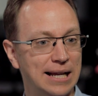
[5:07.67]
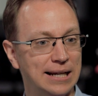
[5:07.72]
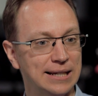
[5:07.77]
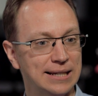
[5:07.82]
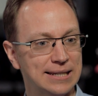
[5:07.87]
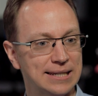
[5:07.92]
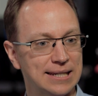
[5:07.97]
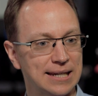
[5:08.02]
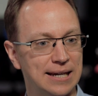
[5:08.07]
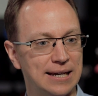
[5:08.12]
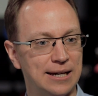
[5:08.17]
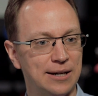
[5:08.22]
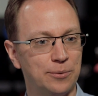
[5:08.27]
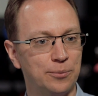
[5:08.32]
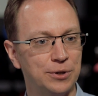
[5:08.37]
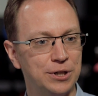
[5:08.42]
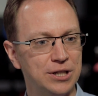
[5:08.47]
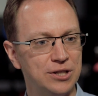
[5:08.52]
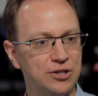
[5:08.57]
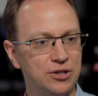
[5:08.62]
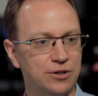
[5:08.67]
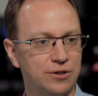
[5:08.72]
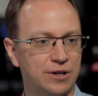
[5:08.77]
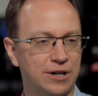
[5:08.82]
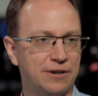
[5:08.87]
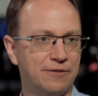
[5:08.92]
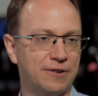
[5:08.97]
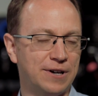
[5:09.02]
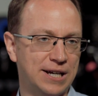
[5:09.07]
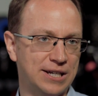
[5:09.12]
Alex, what is
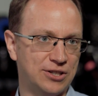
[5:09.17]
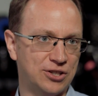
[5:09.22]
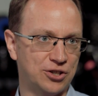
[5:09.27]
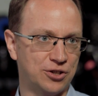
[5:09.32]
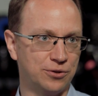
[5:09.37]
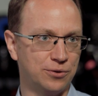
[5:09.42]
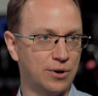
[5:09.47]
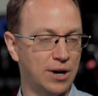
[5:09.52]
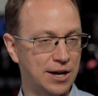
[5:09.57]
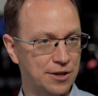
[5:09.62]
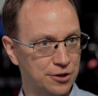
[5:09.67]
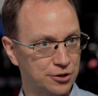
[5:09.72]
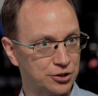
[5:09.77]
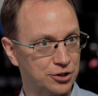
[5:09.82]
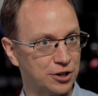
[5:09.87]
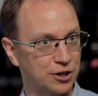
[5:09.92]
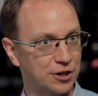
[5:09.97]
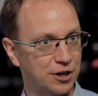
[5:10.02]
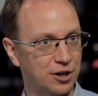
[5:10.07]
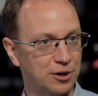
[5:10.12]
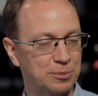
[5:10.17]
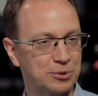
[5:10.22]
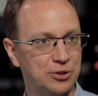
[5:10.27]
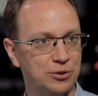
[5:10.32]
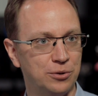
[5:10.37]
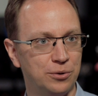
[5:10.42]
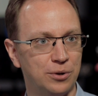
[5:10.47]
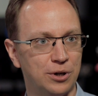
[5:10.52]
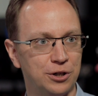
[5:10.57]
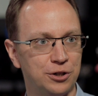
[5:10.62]
your advice to other startups
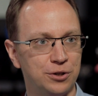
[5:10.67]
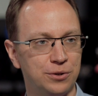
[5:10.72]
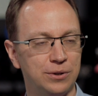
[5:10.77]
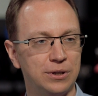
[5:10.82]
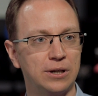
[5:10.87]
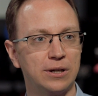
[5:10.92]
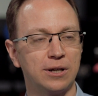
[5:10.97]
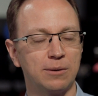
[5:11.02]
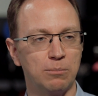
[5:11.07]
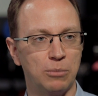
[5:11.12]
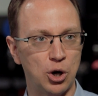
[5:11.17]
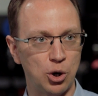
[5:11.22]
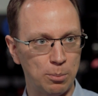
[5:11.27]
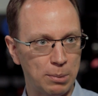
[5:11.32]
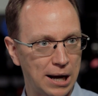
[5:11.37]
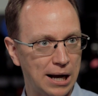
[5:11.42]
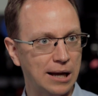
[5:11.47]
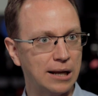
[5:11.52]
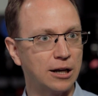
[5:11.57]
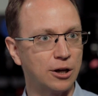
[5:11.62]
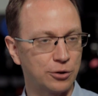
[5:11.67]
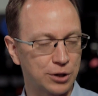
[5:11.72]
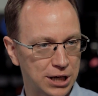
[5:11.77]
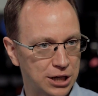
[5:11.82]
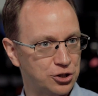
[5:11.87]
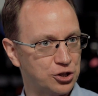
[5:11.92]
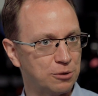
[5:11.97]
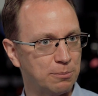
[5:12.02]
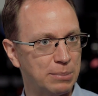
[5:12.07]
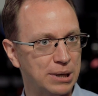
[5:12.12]
who are doing mobile
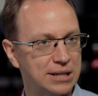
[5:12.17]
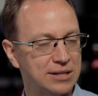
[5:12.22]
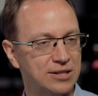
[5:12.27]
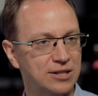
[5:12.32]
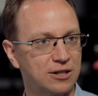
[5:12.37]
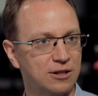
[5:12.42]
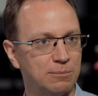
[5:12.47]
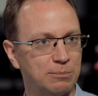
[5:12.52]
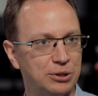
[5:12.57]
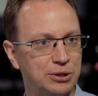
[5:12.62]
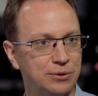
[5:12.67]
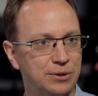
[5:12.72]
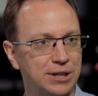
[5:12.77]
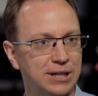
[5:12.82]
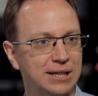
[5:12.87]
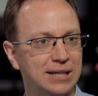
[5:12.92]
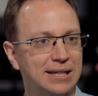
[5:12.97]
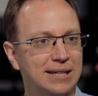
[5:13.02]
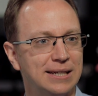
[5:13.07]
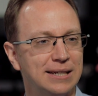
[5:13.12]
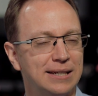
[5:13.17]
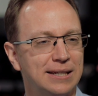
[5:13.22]
location-based computing?